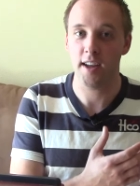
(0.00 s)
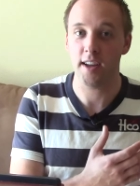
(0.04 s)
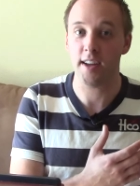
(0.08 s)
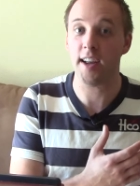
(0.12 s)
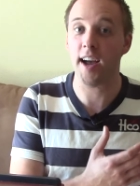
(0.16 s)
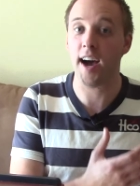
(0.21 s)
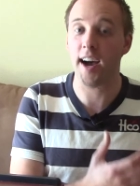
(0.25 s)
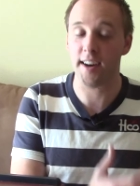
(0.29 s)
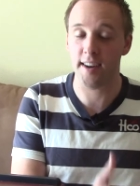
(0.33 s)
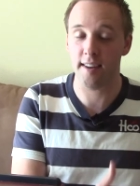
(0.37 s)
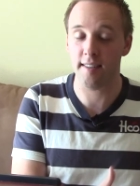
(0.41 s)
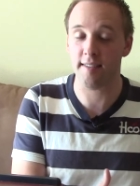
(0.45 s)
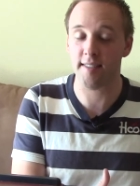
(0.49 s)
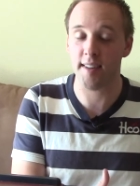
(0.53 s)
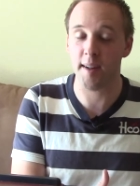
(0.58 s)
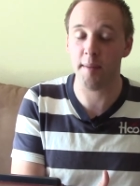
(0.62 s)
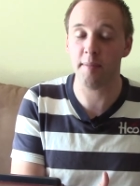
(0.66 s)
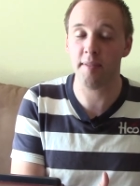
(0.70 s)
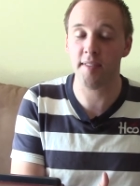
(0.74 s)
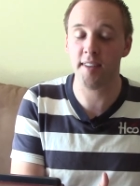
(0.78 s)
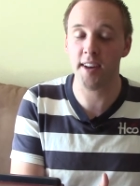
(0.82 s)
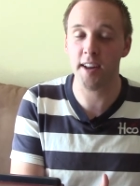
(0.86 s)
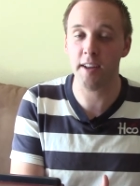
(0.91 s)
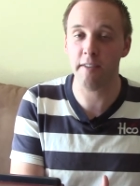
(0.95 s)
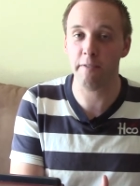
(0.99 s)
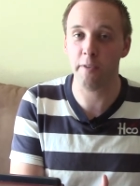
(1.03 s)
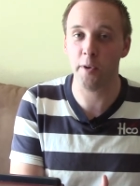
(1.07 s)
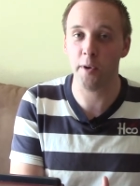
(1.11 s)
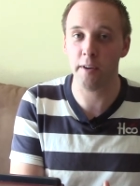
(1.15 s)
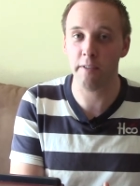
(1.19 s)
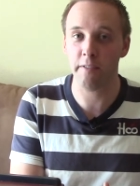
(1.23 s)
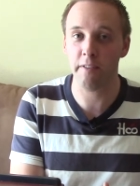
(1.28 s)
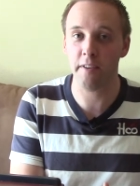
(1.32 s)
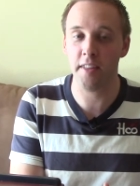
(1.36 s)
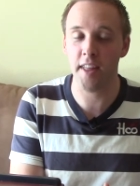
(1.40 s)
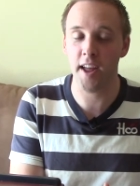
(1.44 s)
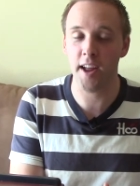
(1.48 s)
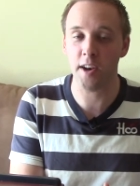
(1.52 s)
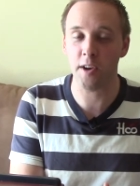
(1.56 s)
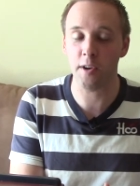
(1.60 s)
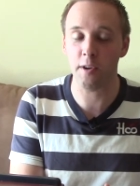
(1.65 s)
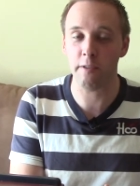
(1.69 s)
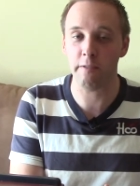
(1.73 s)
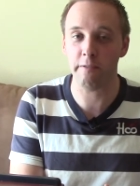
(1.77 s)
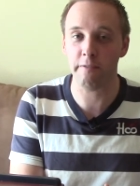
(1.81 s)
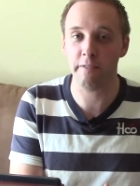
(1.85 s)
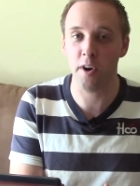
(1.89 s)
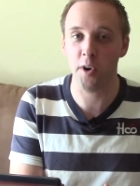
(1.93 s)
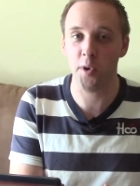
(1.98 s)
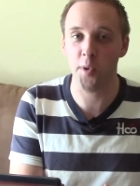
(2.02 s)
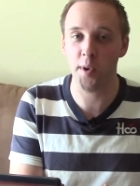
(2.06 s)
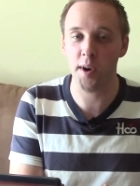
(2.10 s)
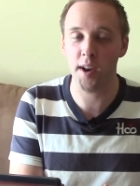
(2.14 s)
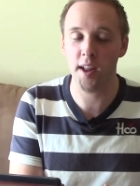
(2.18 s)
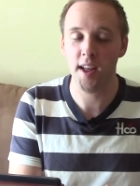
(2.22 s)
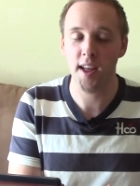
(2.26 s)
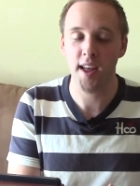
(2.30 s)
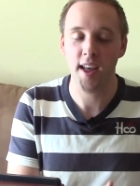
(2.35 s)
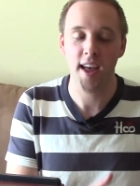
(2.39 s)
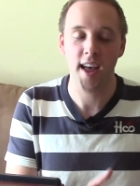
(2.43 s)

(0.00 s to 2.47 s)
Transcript: gotten a subsidy for for that new phone.